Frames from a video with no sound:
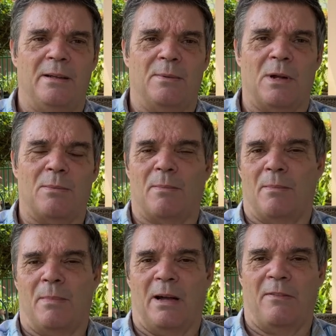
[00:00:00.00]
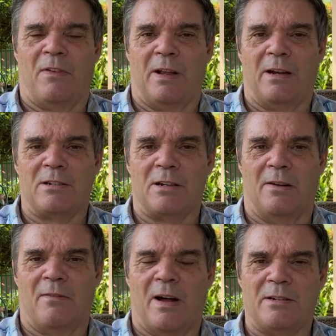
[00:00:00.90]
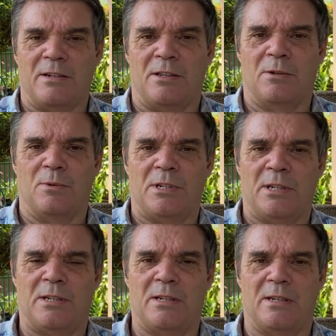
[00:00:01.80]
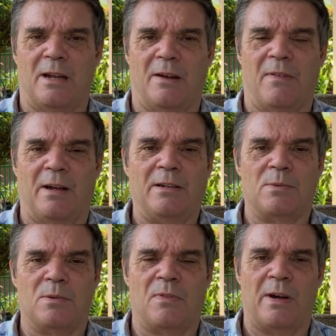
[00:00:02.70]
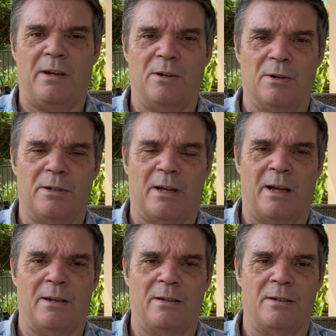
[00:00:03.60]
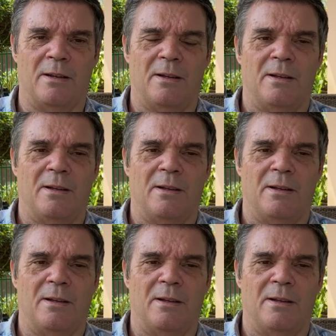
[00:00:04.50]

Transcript: Well, my financial advisor through the Citizen Advice was very good, and